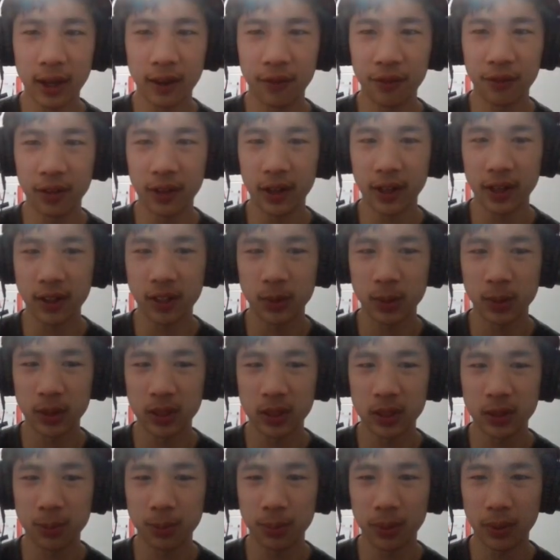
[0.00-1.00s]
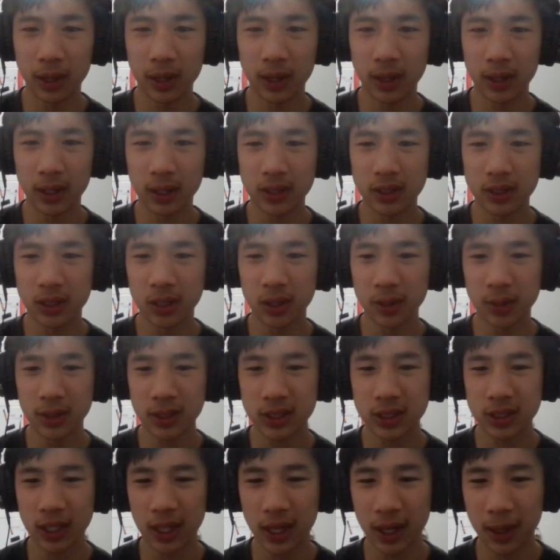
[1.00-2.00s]
feel like I've been spending too much
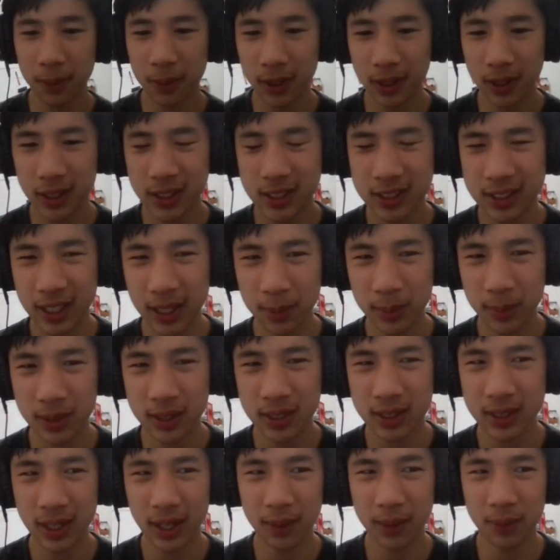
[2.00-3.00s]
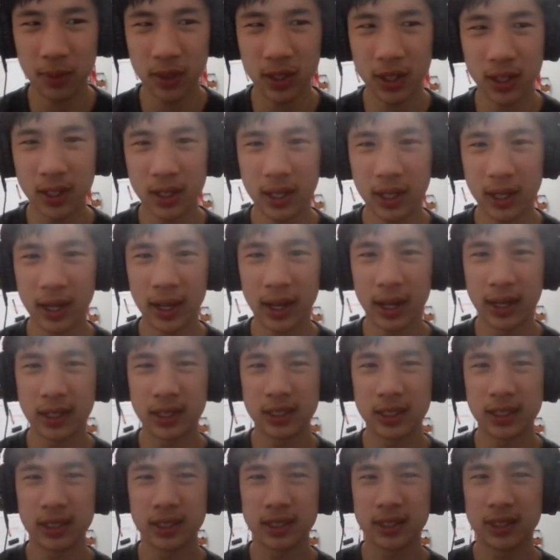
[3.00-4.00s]
time on the same assignment. I
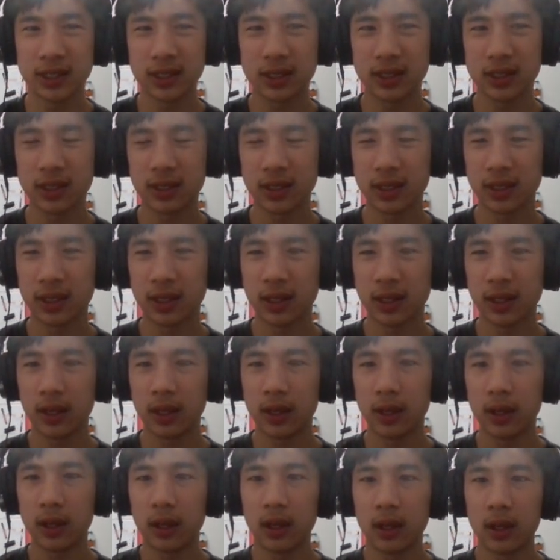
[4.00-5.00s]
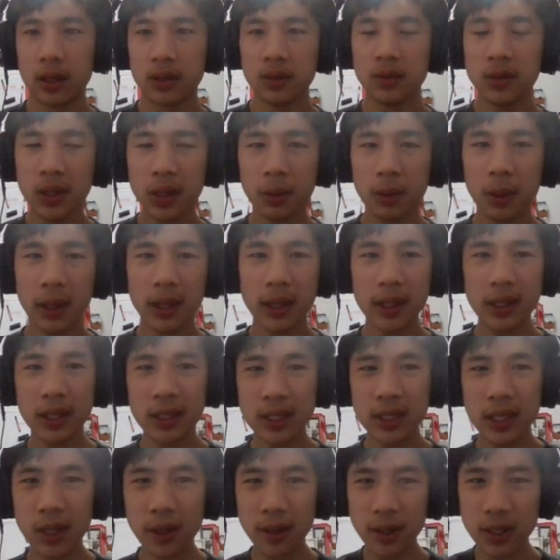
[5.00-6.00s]
just really want to
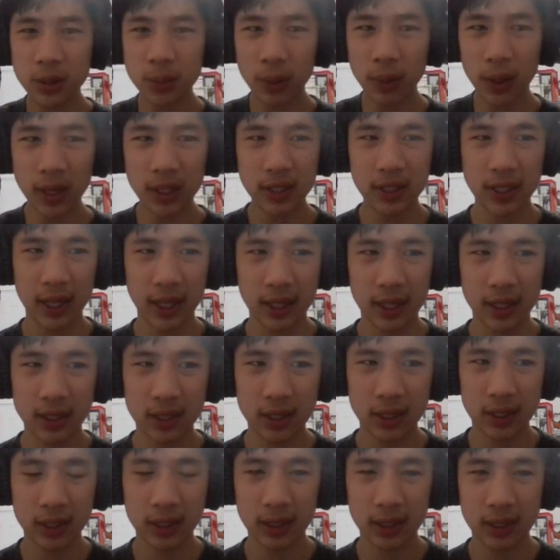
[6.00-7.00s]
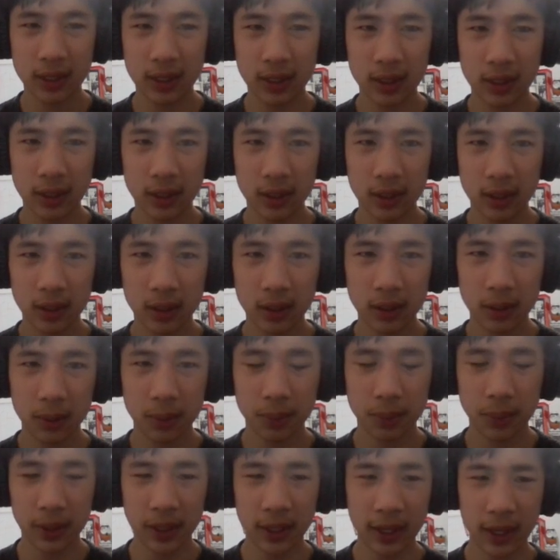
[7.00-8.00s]
continue on this project,
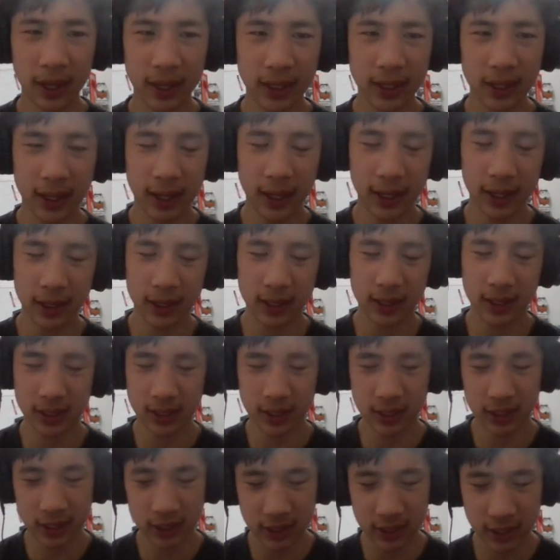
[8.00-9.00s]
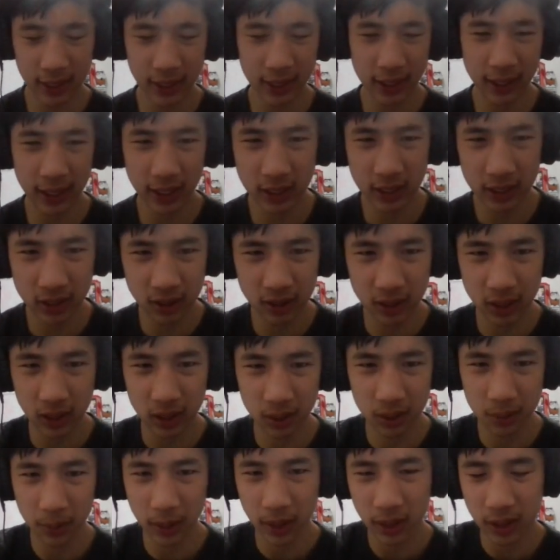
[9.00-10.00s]
but I can't because I just can't get this
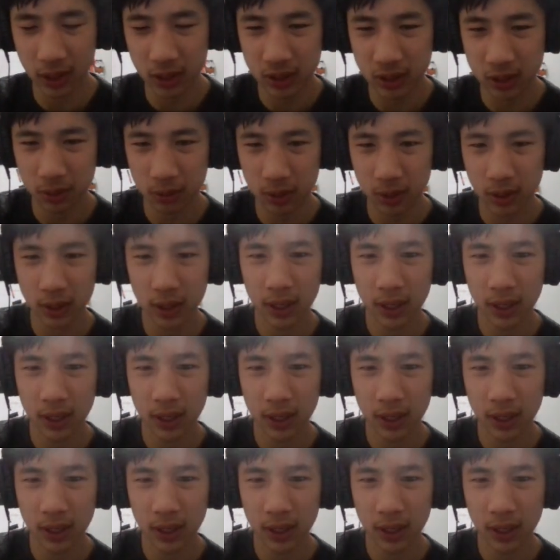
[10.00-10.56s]
clicker method to work.